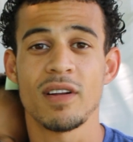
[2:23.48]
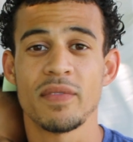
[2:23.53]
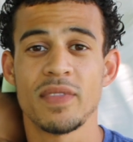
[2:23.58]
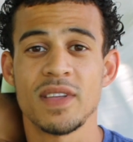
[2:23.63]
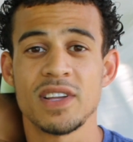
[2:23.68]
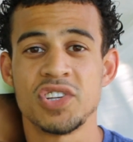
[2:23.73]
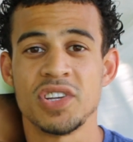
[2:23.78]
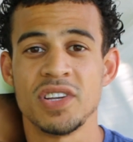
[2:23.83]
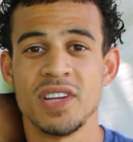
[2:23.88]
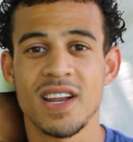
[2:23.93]
of
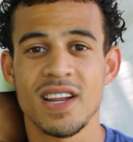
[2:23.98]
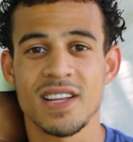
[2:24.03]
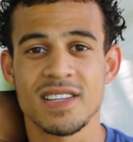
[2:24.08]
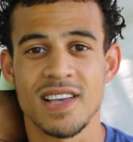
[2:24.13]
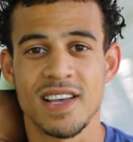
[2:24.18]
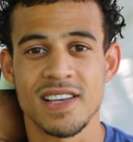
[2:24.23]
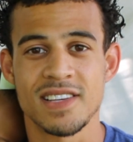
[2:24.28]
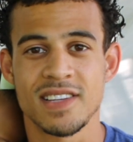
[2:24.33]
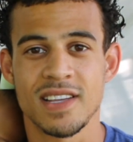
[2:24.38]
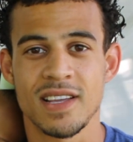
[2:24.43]
the genetic
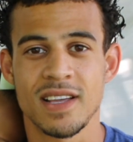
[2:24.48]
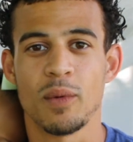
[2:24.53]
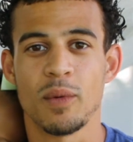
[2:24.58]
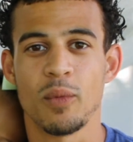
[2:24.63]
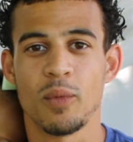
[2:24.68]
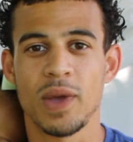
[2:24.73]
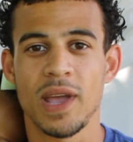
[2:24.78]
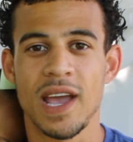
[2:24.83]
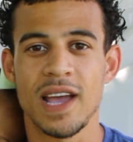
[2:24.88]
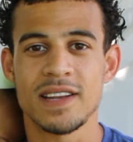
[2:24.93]
testing,
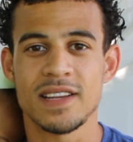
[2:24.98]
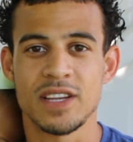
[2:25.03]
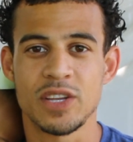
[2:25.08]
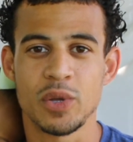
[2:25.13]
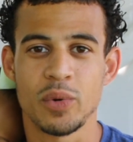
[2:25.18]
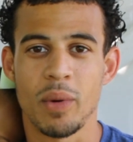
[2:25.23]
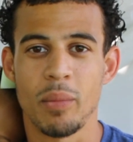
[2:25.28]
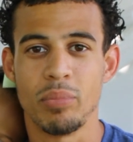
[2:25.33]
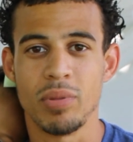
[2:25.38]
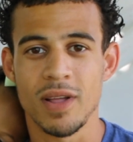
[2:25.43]
we had to
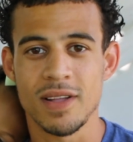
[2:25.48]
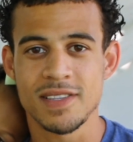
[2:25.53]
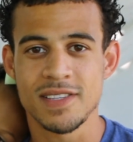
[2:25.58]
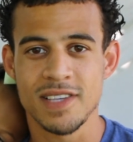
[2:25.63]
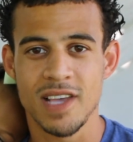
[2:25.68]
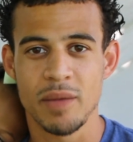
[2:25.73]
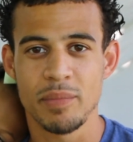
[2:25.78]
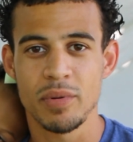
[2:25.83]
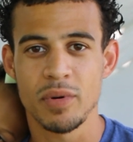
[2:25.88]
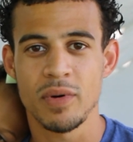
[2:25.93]
do a blood
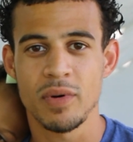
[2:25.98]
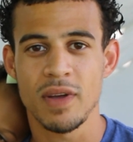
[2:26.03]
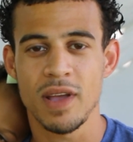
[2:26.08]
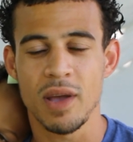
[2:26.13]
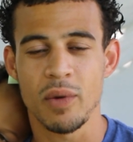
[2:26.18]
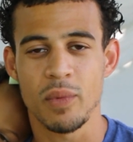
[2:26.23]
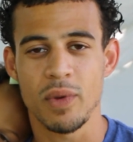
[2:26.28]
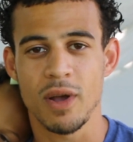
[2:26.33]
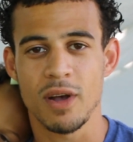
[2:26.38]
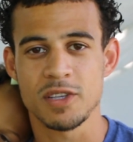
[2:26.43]
sample,
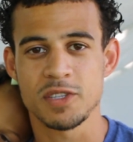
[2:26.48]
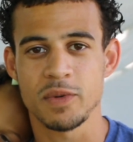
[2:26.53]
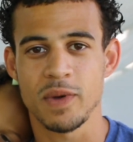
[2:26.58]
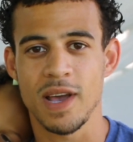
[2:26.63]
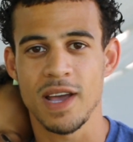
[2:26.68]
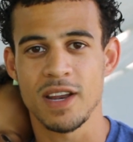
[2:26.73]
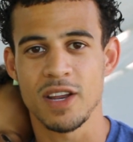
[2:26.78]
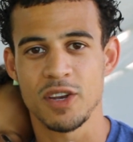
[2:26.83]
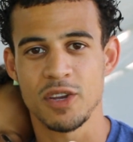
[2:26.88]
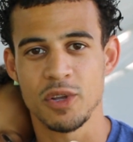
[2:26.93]
and we also
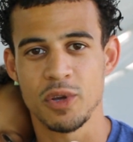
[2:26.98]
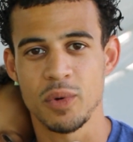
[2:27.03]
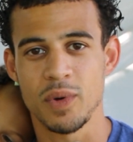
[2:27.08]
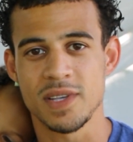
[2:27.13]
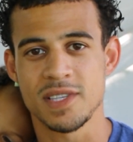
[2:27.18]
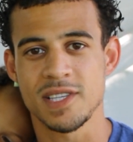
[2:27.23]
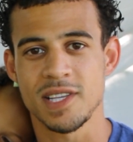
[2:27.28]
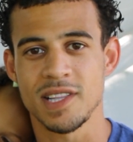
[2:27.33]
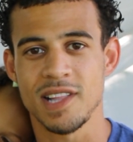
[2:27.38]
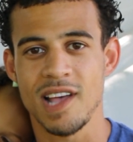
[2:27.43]
had to do
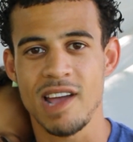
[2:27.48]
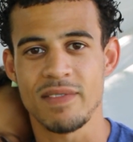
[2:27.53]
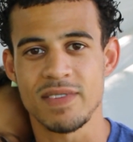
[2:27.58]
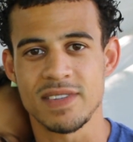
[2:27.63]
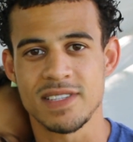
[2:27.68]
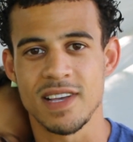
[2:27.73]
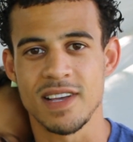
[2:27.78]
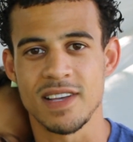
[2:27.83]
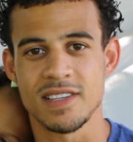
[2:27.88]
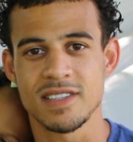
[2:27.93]
a saliva
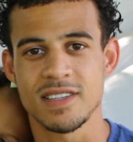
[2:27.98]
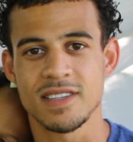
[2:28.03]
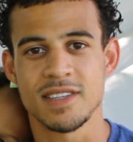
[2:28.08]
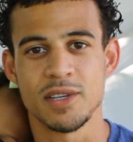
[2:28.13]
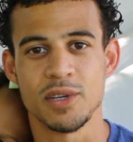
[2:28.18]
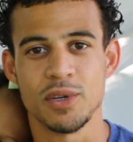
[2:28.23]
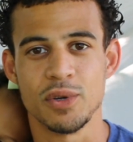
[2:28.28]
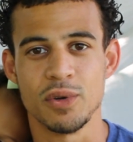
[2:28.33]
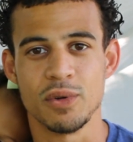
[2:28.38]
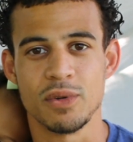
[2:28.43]
test
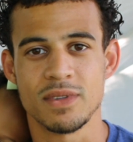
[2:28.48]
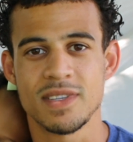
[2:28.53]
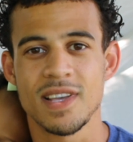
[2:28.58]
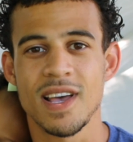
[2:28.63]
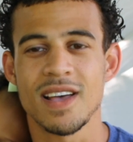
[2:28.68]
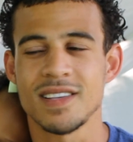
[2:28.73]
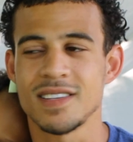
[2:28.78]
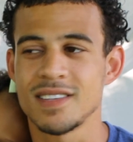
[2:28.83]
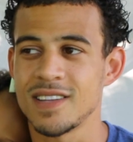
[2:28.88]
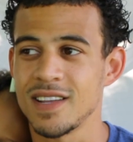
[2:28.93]
to
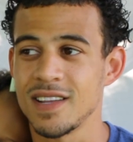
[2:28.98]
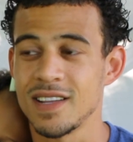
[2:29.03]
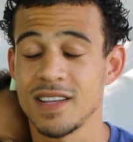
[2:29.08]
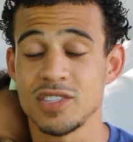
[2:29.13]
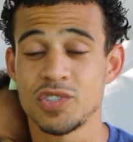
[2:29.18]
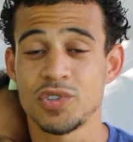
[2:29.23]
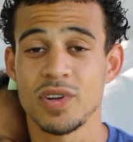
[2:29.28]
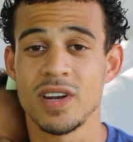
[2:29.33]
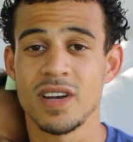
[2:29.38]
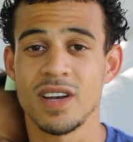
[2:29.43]
test
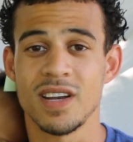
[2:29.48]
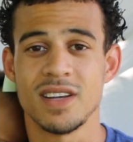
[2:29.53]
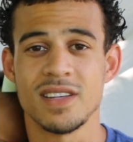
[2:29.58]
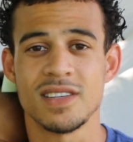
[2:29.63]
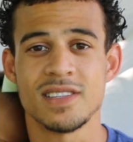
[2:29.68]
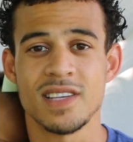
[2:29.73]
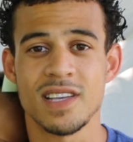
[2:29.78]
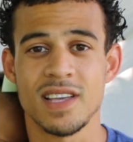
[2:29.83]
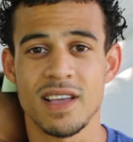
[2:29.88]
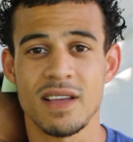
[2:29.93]
Trinity to
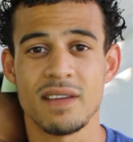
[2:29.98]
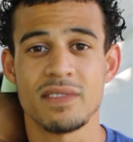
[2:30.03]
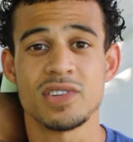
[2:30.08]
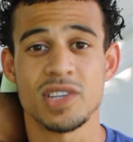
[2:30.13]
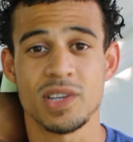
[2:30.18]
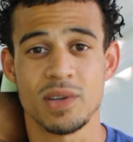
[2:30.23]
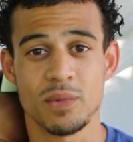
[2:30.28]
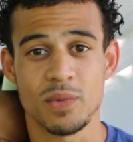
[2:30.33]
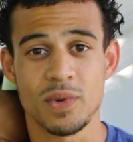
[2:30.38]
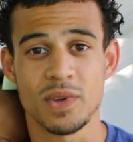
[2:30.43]
see if
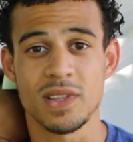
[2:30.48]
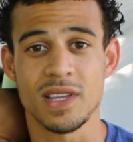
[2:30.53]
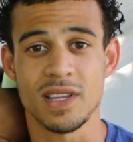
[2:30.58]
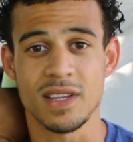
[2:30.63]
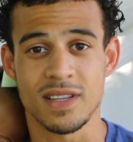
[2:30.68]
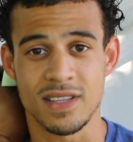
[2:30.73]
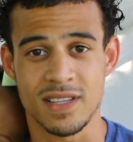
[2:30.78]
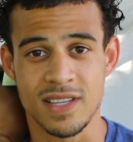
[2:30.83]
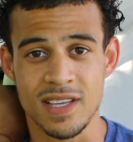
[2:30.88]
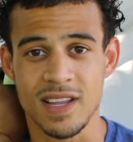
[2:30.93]
she
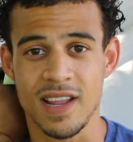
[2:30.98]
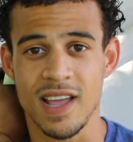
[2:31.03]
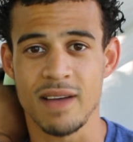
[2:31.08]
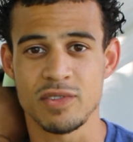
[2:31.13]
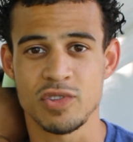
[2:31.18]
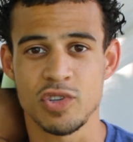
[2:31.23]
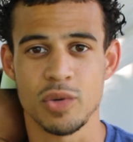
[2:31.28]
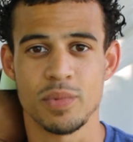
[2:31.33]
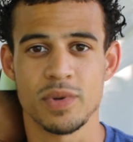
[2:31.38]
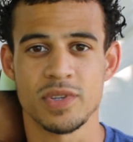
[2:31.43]
really did
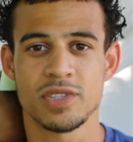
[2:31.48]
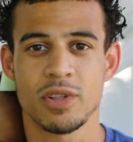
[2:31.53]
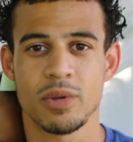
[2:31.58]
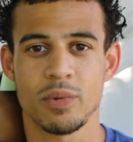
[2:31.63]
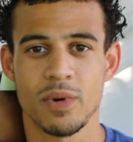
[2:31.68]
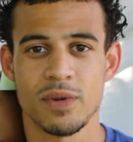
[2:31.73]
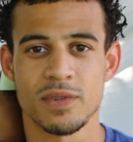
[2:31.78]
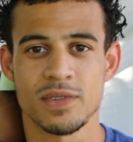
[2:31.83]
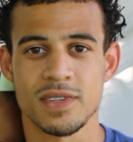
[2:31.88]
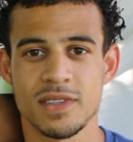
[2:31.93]
have tuberous
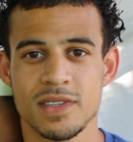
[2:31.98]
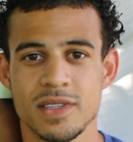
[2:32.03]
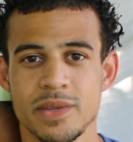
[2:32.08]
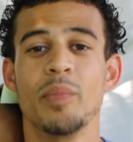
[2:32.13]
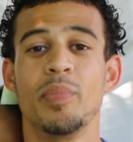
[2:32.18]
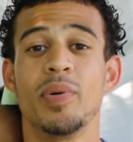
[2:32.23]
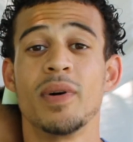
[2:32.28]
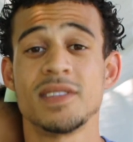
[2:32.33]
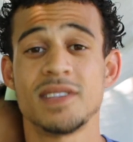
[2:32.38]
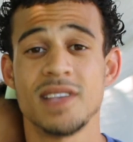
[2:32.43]
sclerosis.
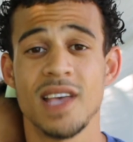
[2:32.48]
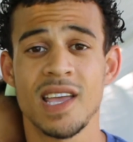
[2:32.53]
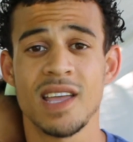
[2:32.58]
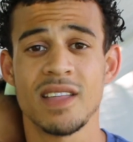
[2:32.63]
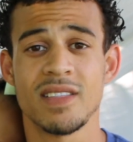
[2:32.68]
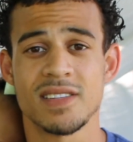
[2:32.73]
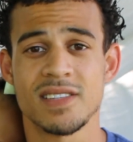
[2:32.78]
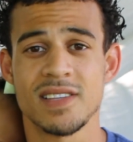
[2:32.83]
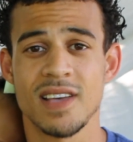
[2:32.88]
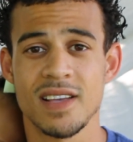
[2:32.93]
Upon
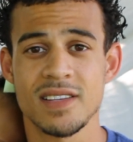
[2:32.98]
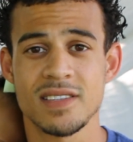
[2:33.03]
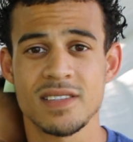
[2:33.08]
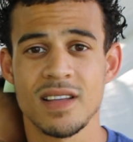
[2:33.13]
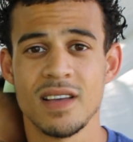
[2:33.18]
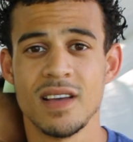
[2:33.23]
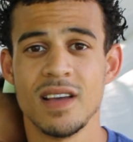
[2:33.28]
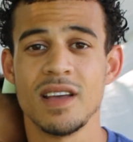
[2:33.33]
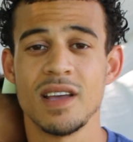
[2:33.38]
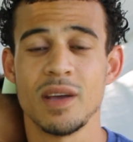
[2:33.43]
taking the test,
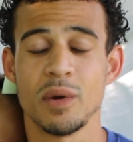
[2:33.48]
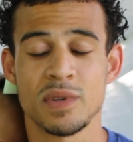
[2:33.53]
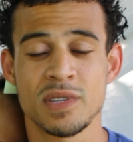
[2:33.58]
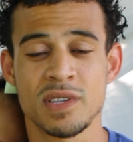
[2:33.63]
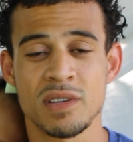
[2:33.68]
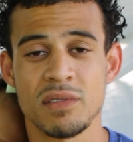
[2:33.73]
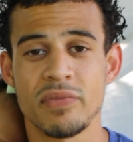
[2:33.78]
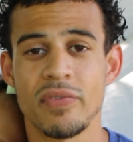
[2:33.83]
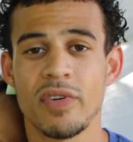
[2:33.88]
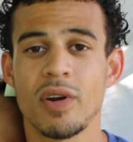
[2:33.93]
it was
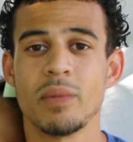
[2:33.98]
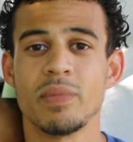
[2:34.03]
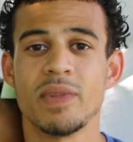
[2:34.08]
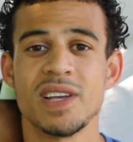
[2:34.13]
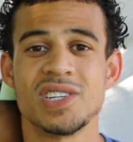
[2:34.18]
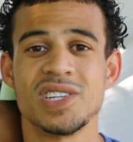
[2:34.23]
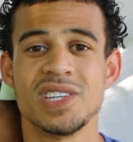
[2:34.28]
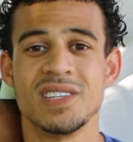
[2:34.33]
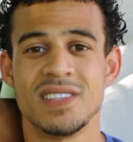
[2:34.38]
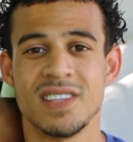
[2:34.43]
confirmed
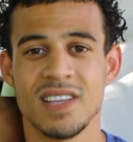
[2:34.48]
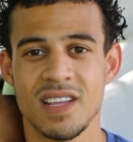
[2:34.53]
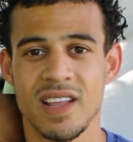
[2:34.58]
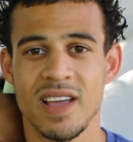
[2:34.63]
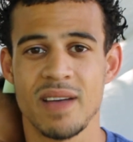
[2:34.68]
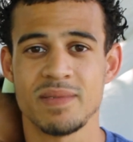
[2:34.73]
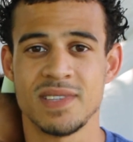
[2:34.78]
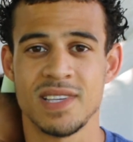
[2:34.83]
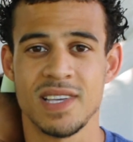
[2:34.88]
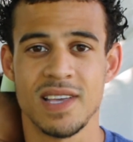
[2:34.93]
that she did
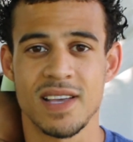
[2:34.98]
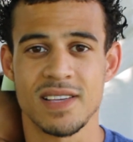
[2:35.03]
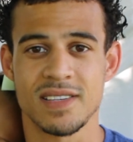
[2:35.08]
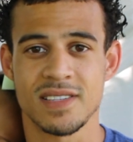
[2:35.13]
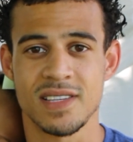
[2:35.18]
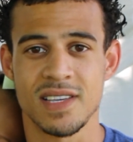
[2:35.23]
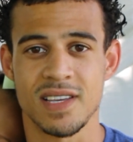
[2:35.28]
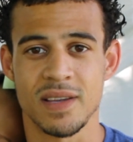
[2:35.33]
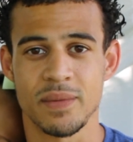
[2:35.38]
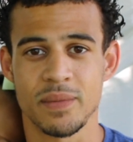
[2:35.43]
have T S
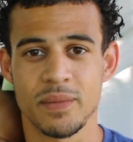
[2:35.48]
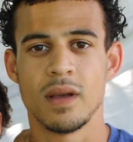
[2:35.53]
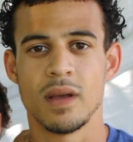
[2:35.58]
C.